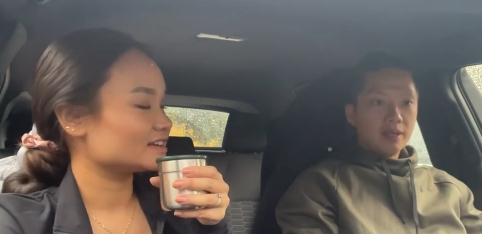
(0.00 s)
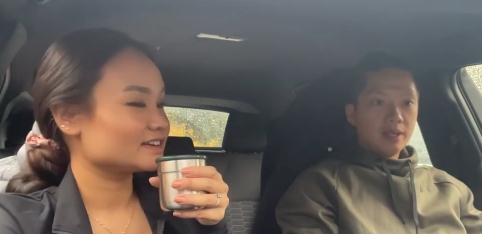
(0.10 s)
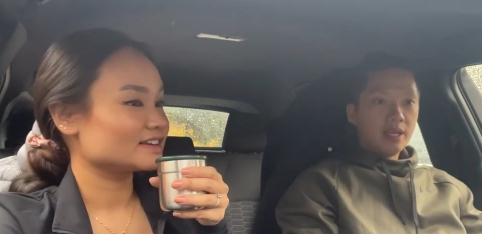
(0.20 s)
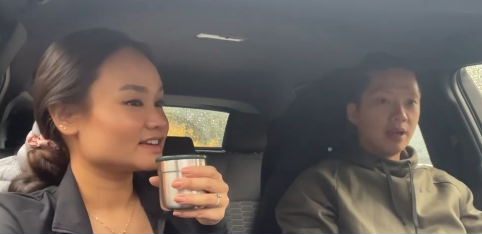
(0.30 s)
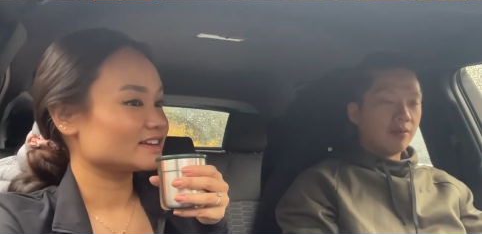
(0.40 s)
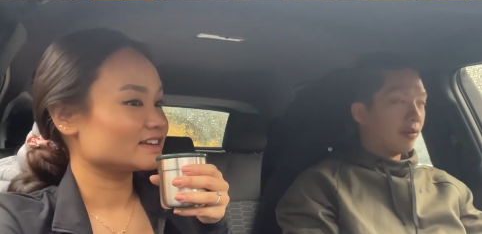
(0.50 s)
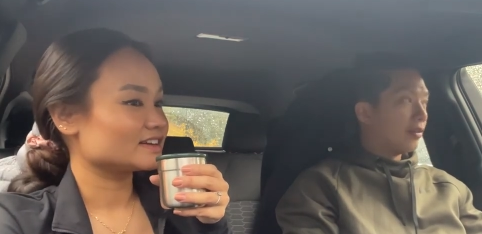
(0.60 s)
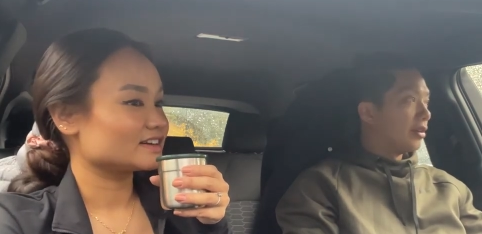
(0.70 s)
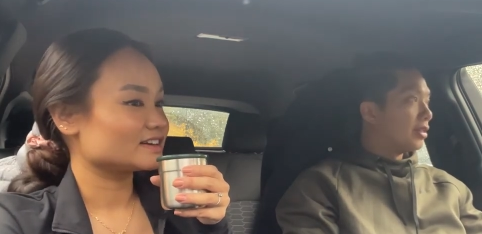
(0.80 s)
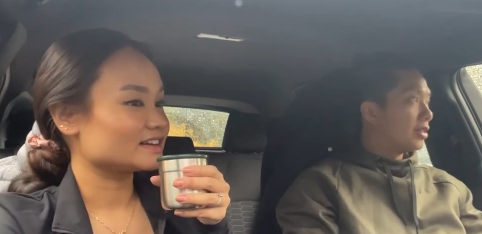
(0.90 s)
Speaker 1: Yeah,
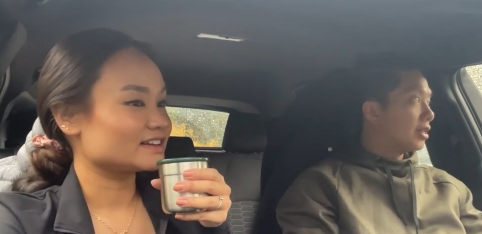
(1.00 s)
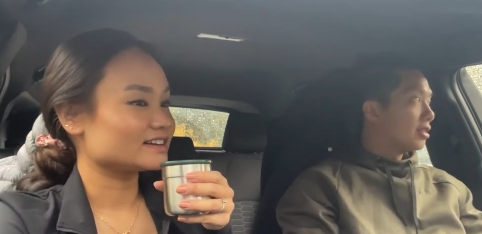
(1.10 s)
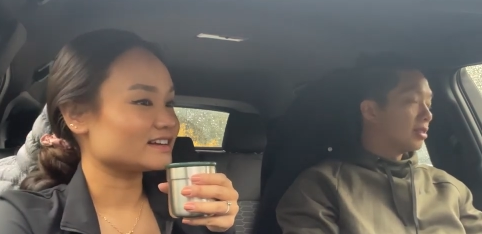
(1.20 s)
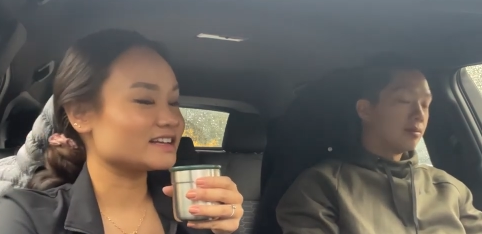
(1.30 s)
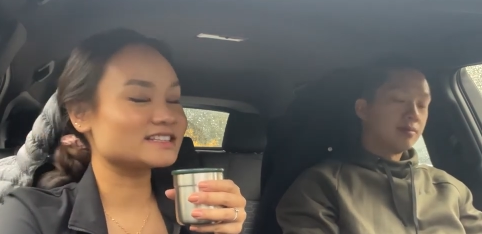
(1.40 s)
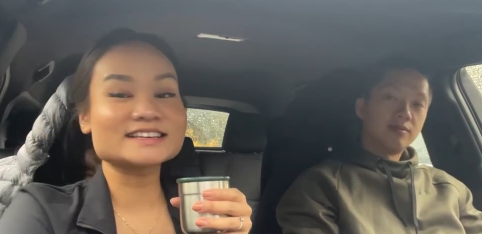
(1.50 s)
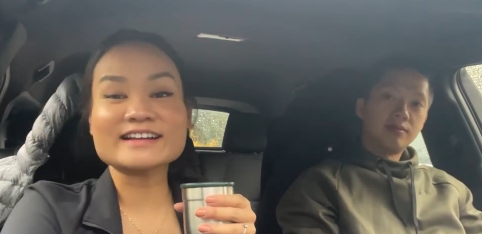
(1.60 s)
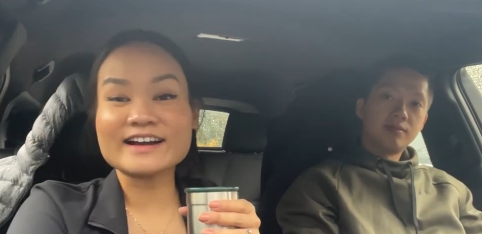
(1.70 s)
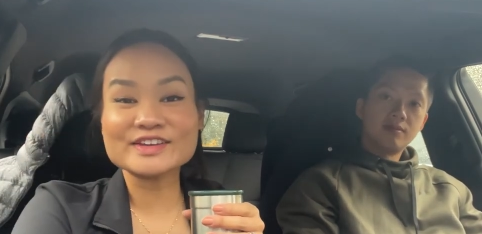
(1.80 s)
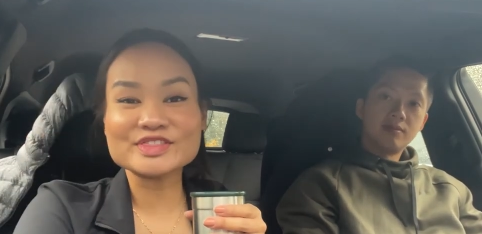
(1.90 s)
5:30 or 6. It's
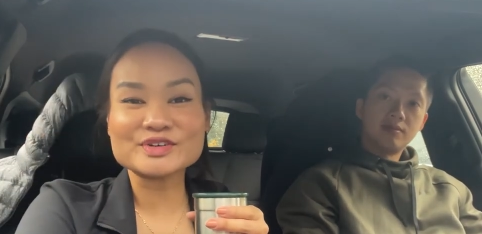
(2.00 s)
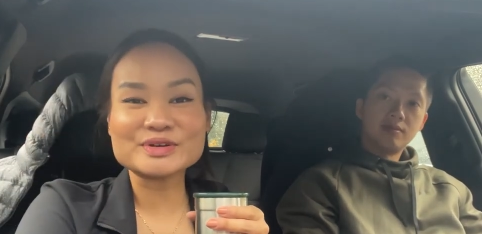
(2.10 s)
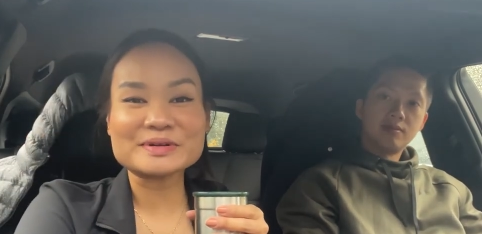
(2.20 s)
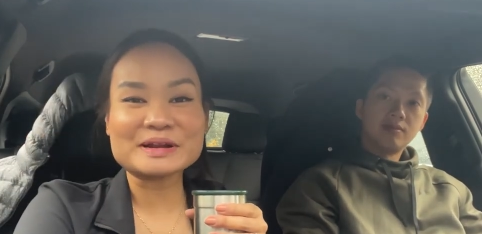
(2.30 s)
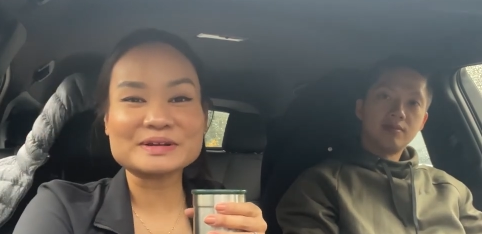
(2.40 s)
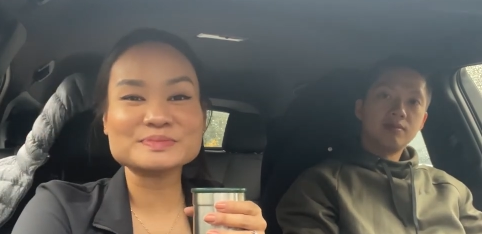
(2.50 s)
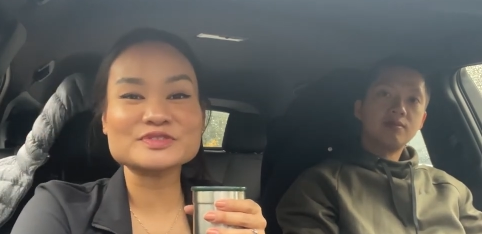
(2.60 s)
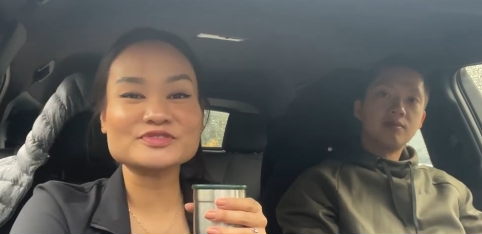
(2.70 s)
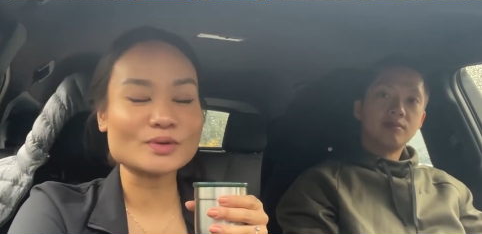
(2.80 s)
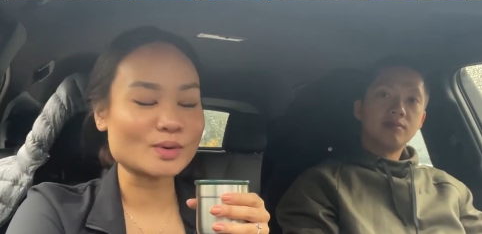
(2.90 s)
9:30 right now. It's been
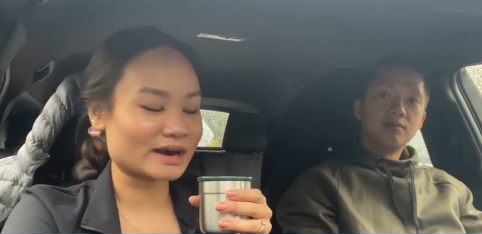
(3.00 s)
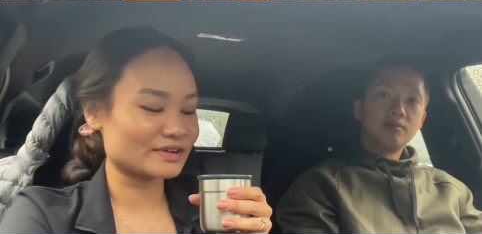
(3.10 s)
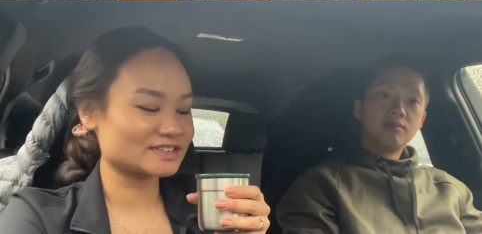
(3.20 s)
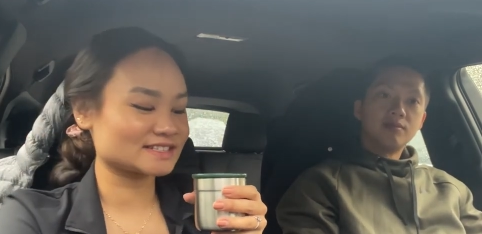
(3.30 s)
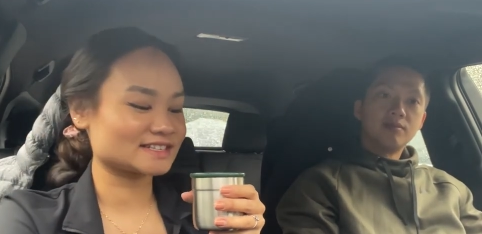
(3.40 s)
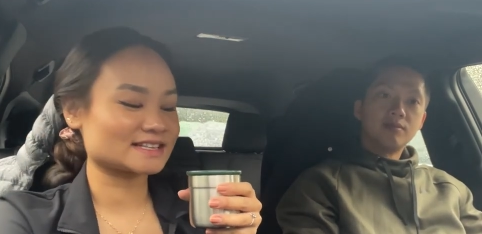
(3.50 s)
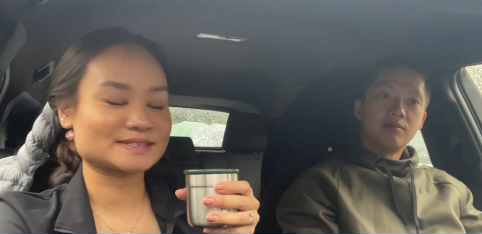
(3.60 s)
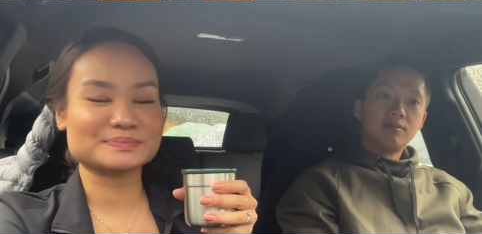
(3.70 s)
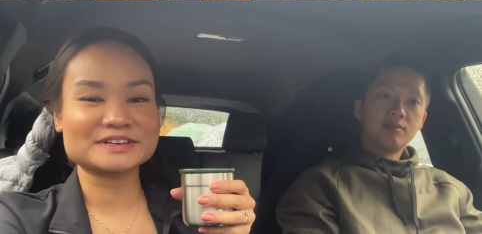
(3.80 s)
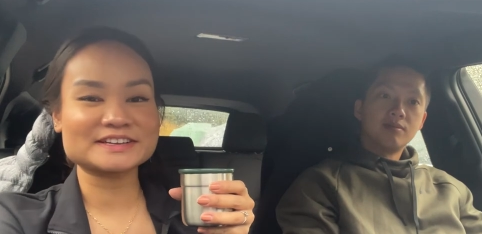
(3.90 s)
4 hours since this
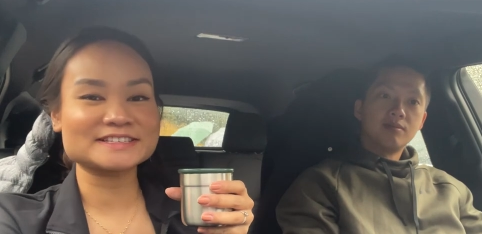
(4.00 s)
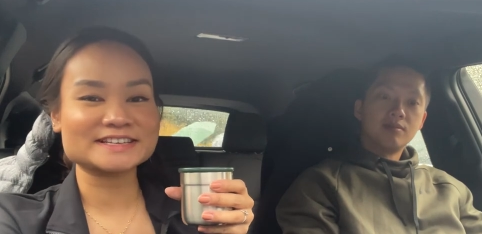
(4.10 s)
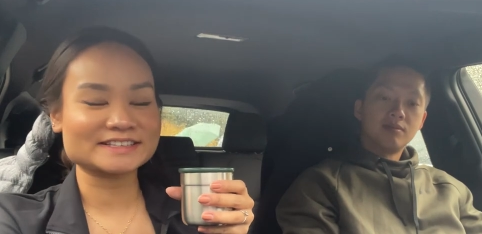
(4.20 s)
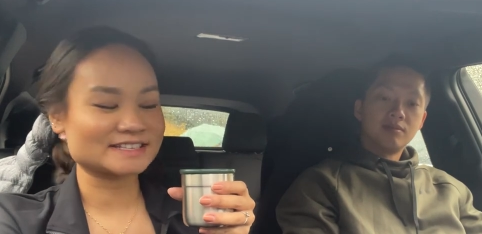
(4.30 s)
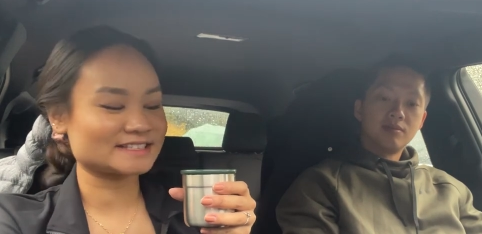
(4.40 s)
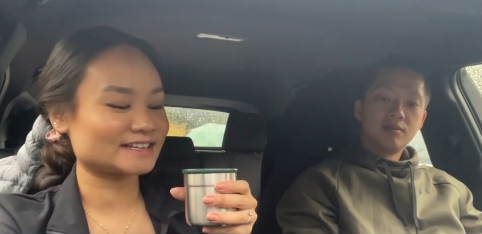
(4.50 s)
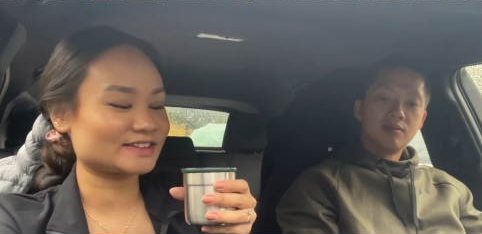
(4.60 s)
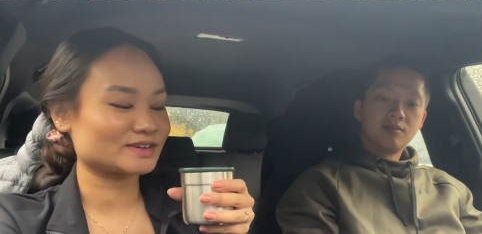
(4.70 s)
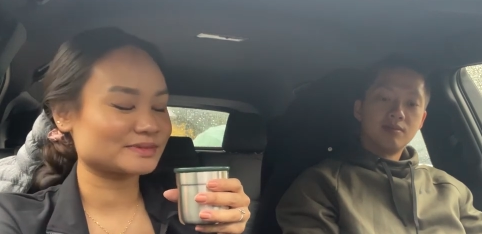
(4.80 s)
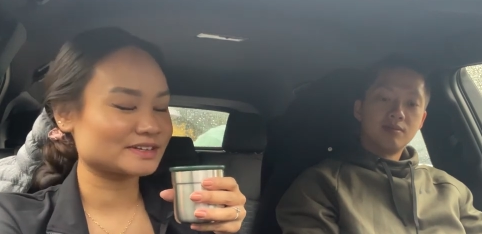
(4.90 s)
has been inside the Stanley
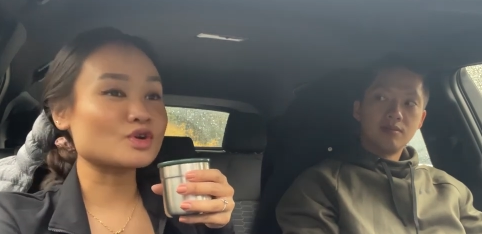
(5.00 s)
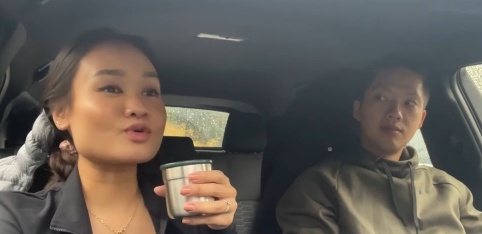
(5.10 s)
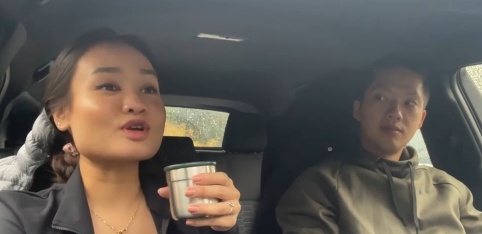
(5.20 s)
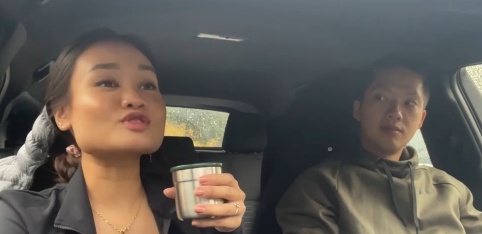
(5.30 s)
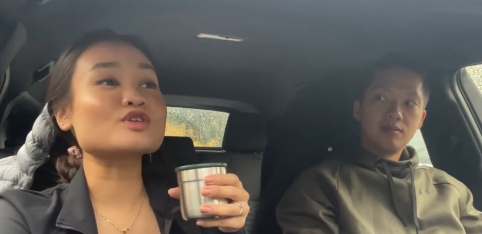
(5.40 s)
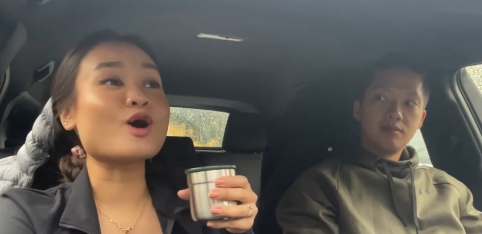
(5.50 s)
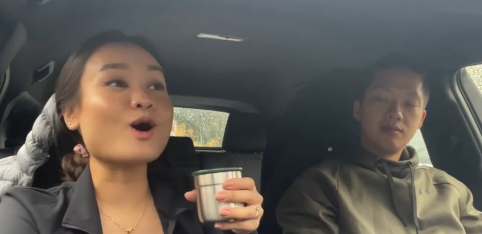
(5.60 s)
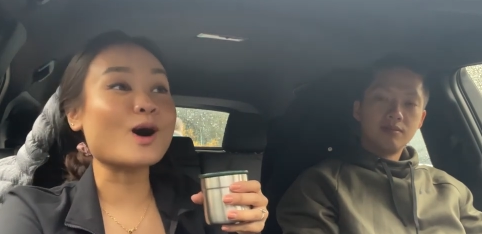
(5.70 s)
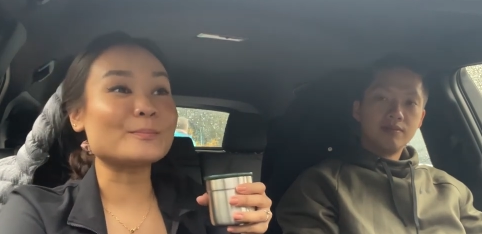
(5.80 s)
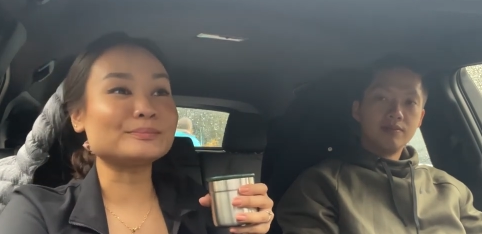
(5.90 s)
thermos. Oh, that's
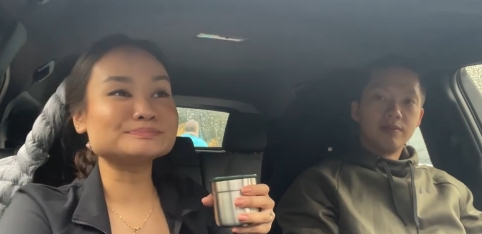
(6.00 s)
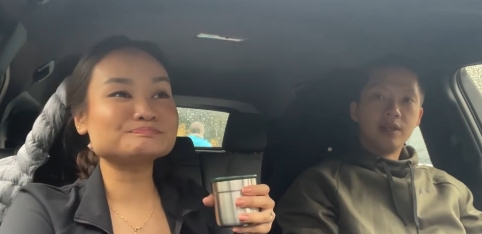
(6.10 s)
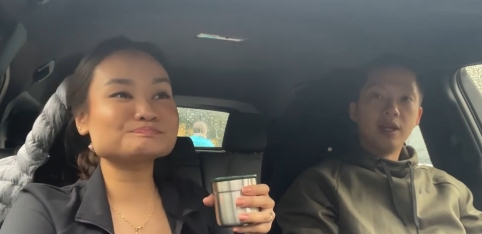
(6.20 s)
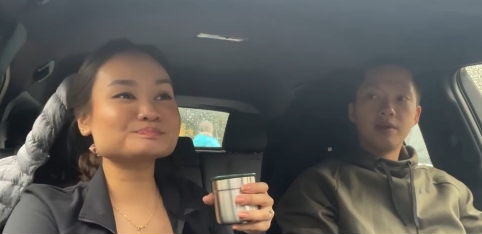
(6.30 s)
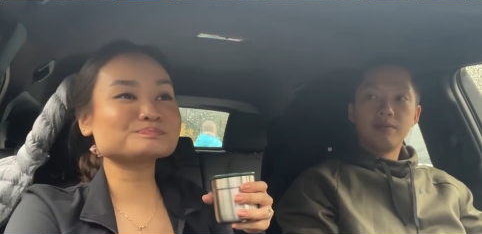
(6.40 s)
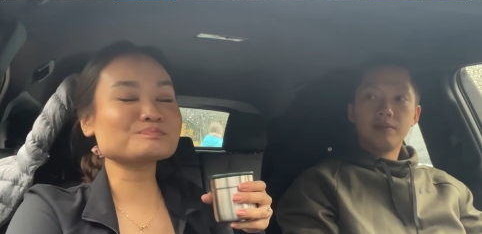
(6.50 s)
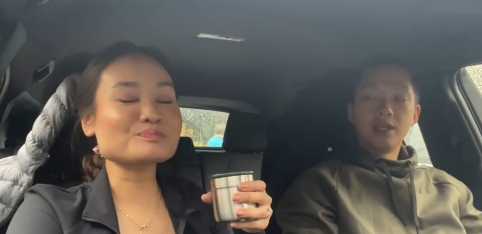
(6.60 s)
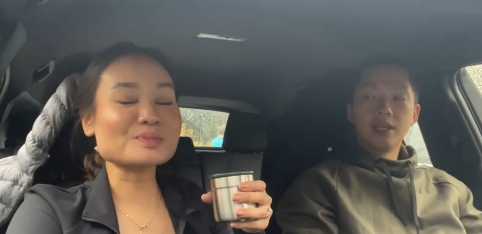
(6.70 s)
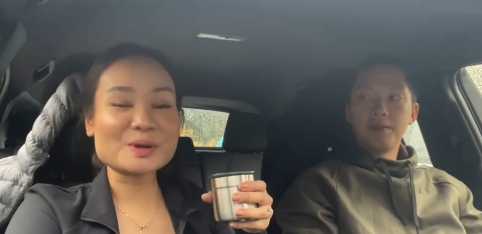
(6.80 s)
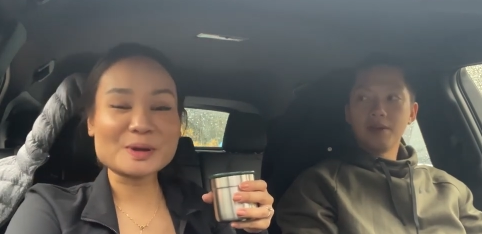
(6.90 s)
hot. Yeah, the label